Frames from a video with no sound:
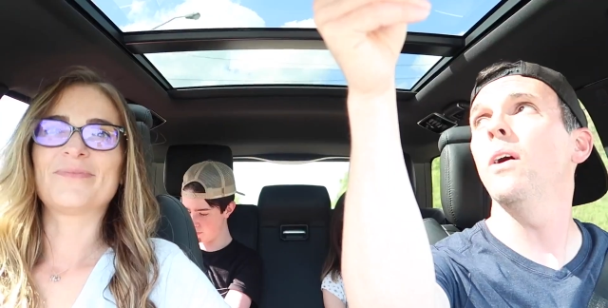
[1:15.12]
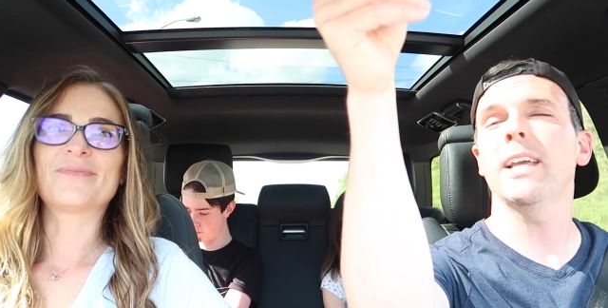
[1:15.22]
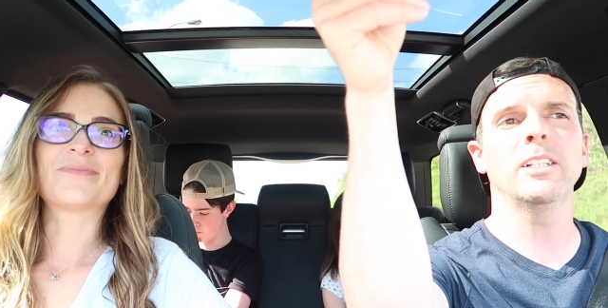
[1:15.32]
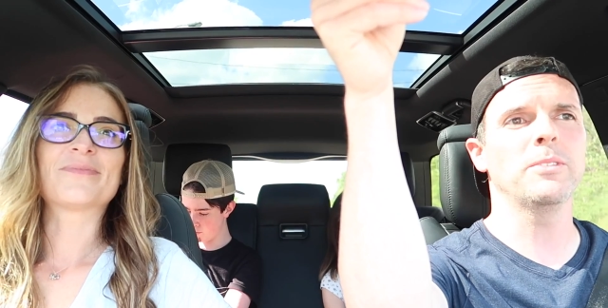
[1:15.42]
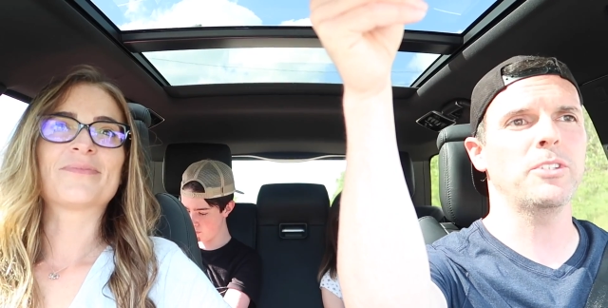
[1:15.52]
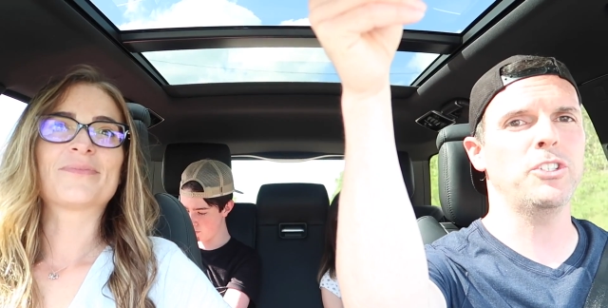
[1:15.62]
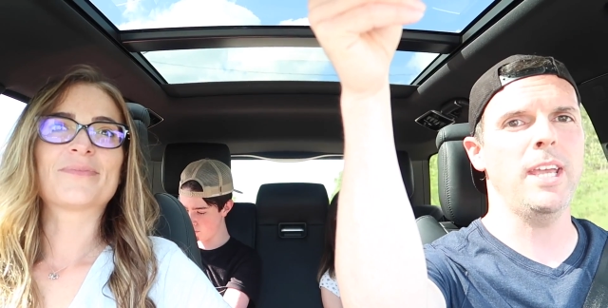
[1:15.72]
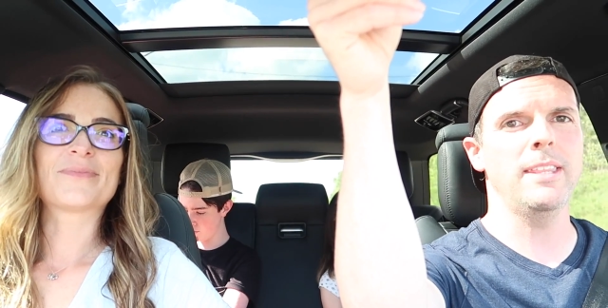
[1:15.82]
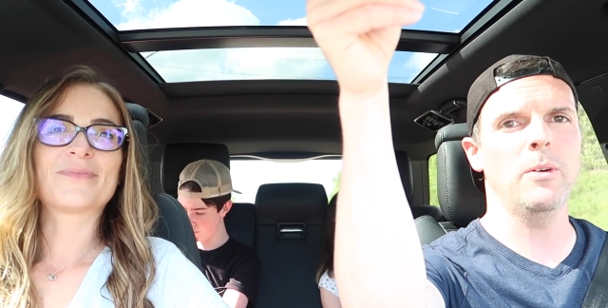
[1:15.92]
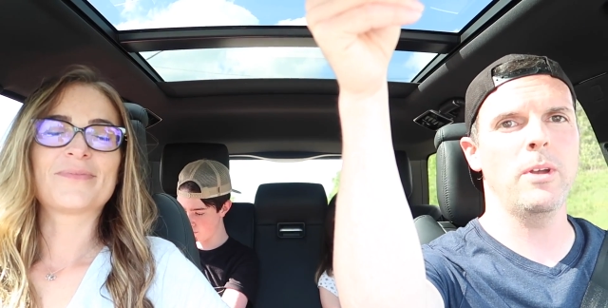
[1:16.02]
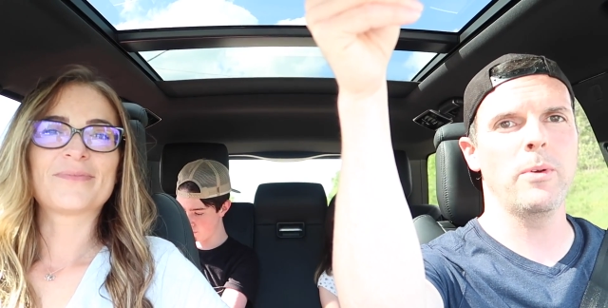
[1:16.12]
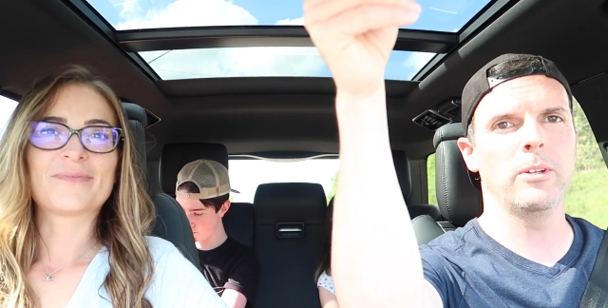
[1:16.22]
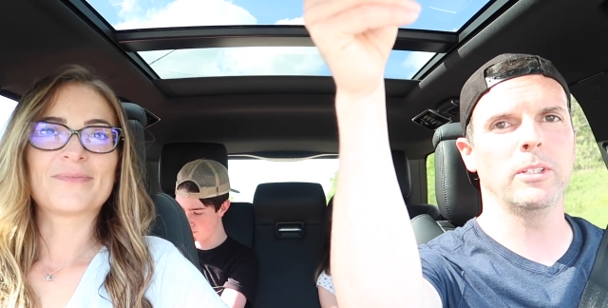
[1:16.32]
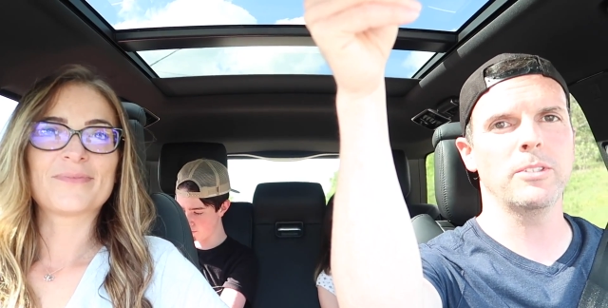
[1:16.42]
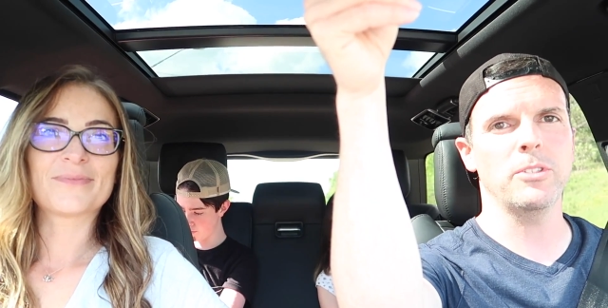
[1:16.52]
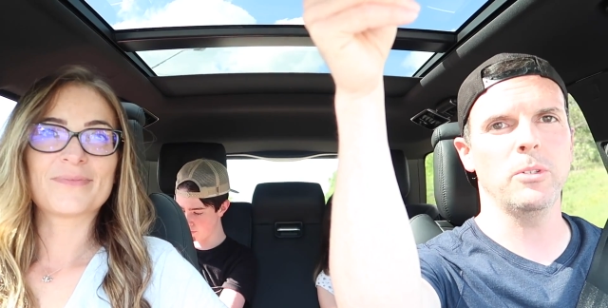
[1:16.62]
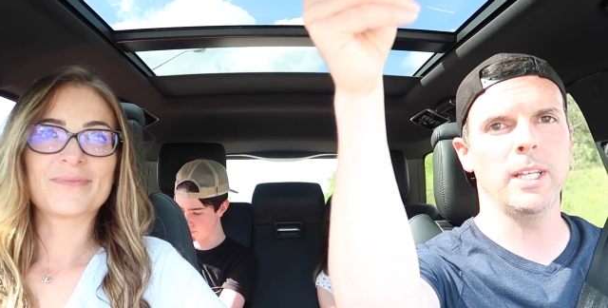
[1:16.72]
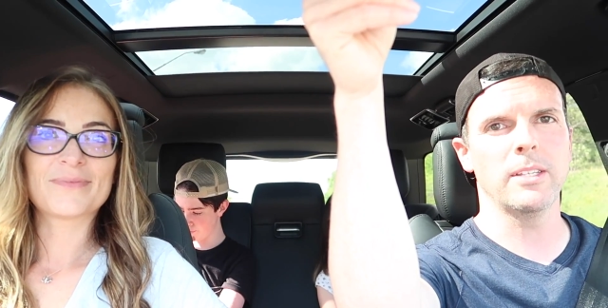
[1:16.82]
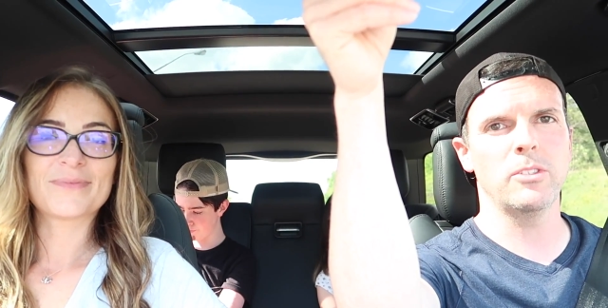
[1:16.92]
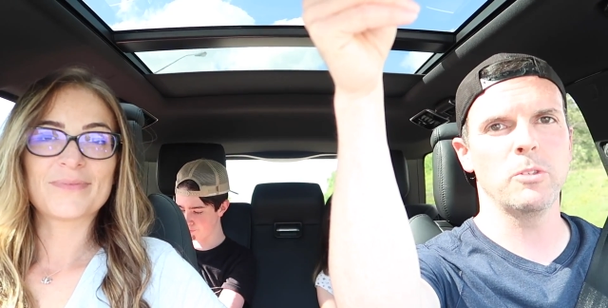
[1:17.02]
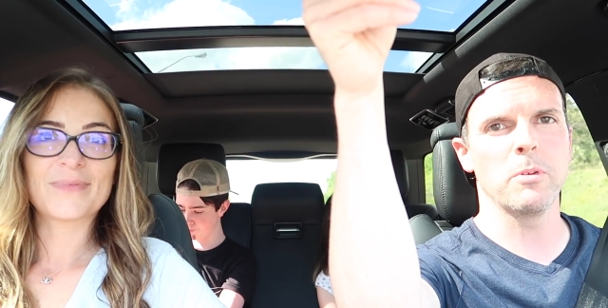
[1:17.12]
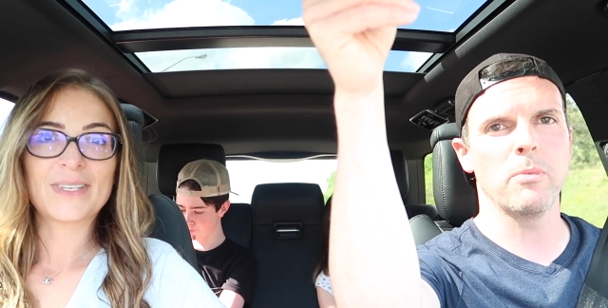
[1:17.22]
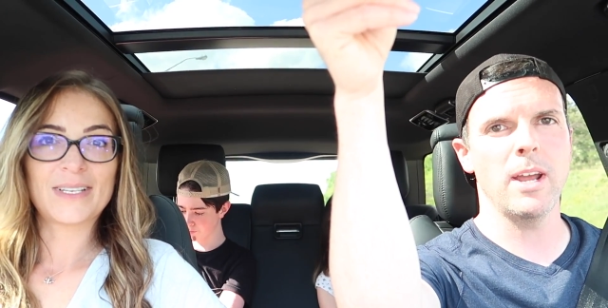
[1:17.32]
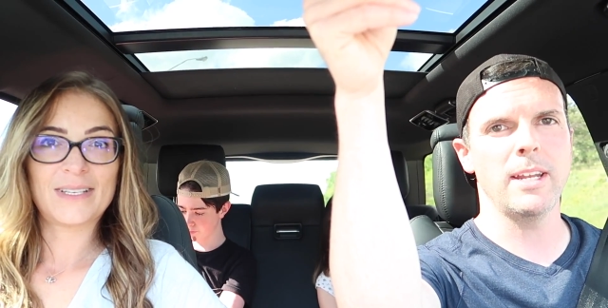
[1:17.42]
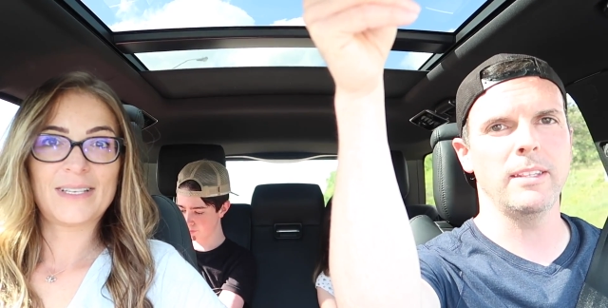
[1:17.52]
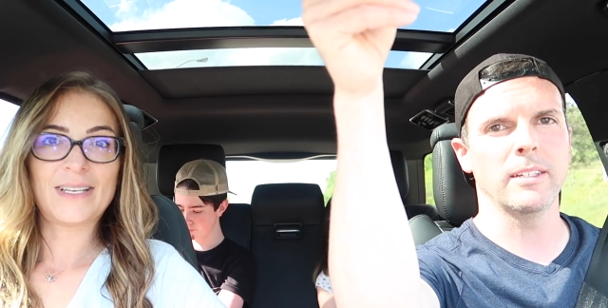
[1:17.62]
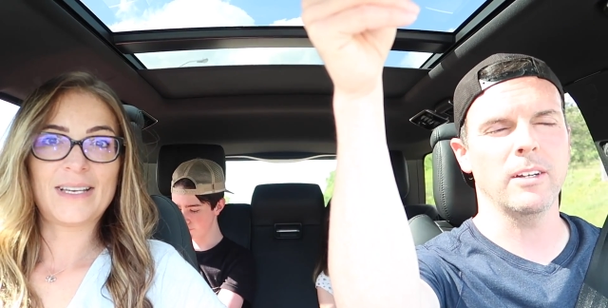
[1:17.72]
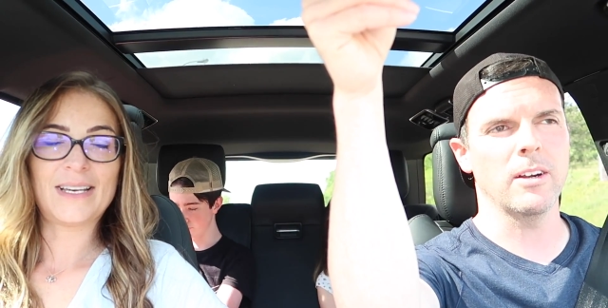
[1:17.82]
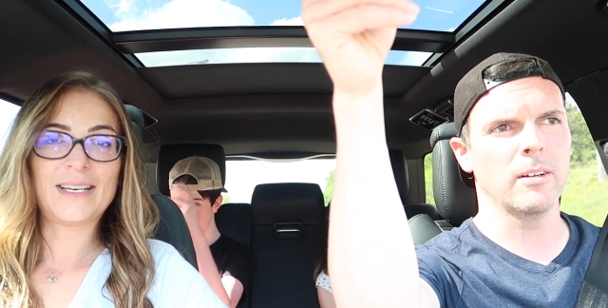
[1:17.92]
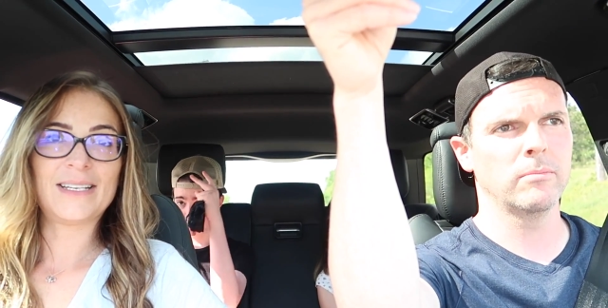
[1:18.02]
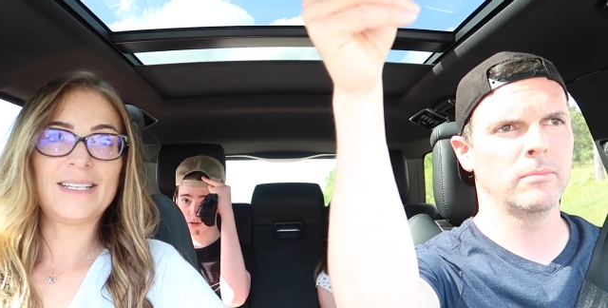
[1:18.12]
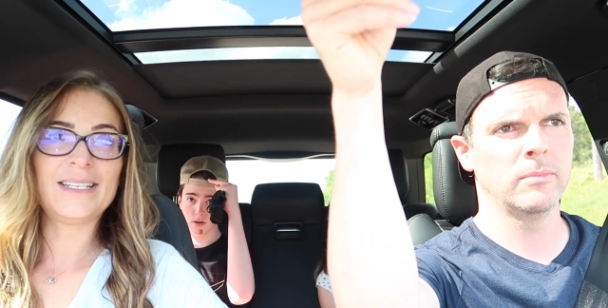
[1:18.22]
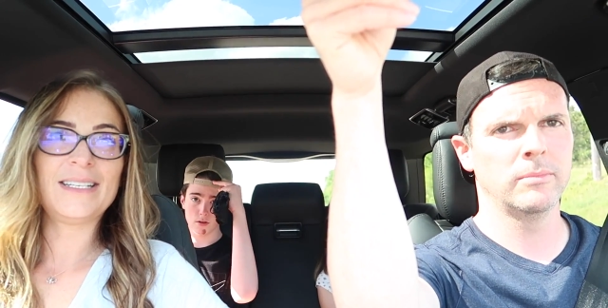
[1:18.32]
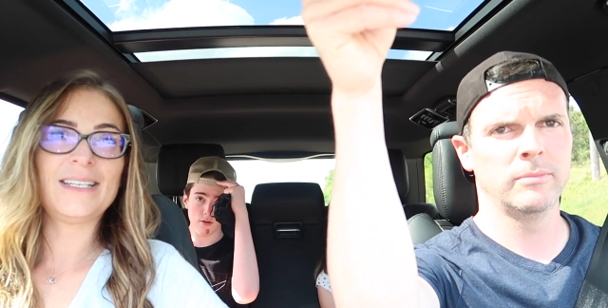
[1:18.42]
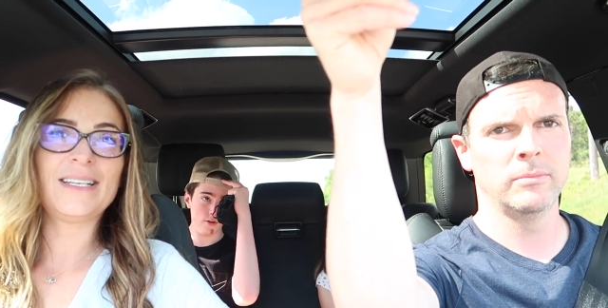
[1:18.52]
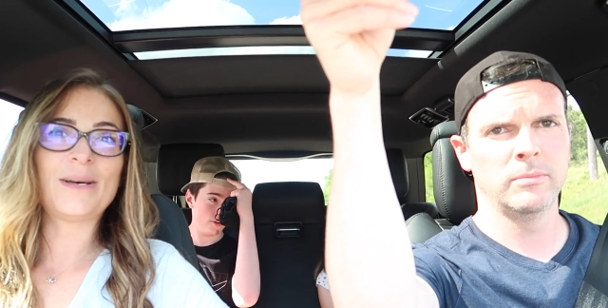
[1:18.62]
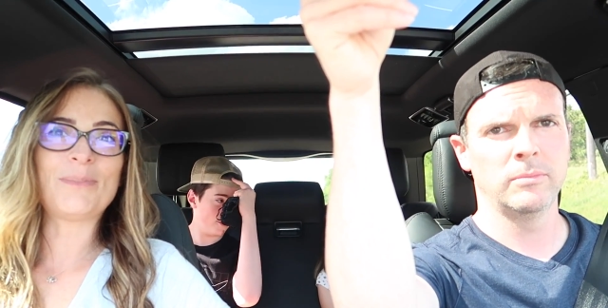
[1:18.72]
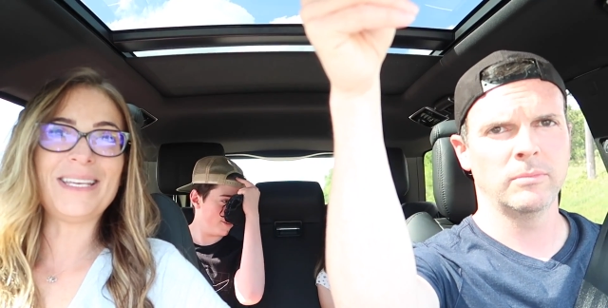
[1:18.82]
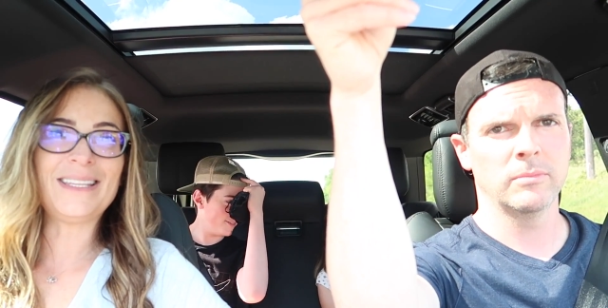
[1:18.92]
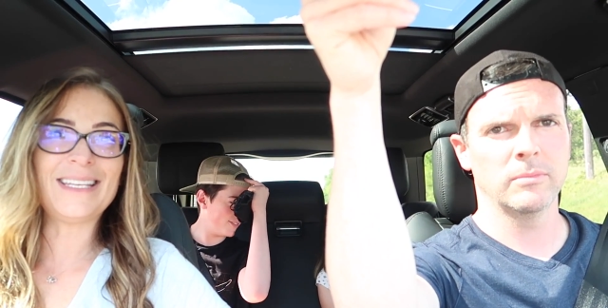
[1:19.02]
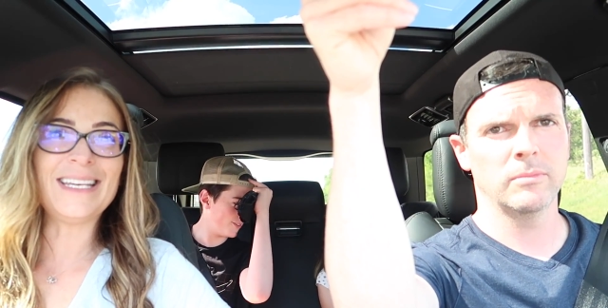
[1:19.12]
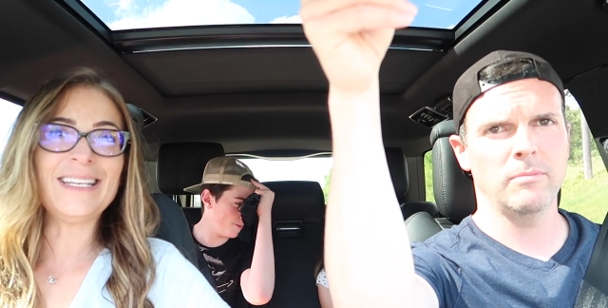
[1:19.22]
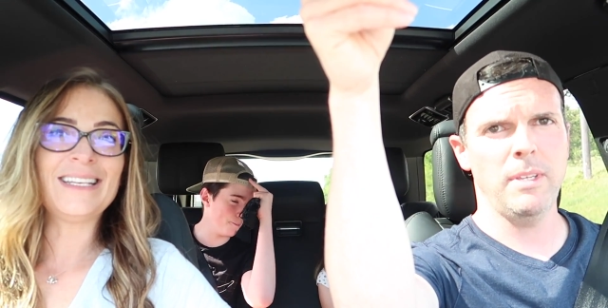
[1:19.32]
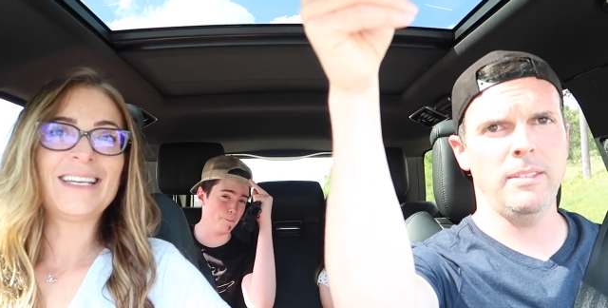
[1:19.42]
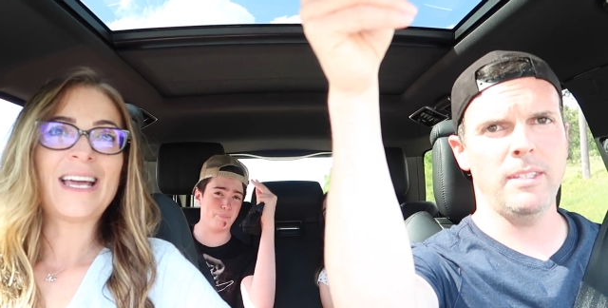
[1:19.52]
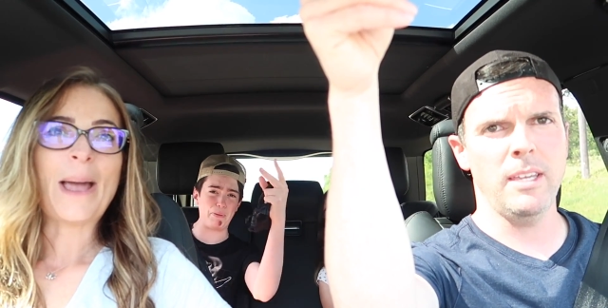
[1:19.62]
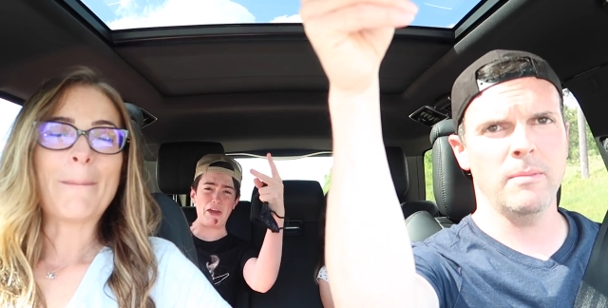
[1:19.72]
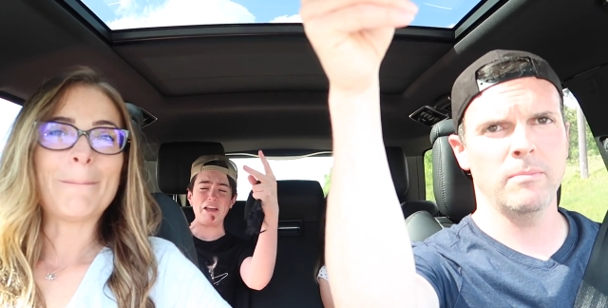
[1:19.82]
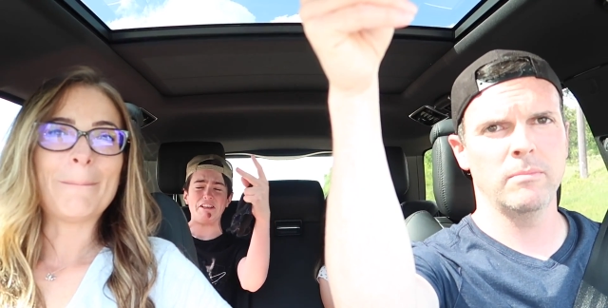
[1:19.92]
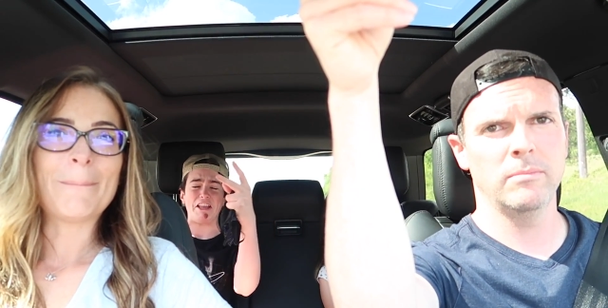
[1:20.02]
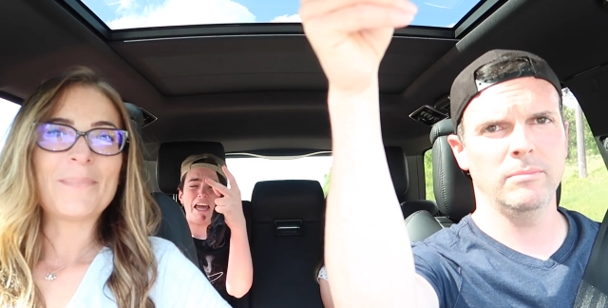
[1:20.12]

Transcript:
Speaker 1: Oh, I can close the shade, that way we don't look so like super bright in the car. Ah, viste? Viste!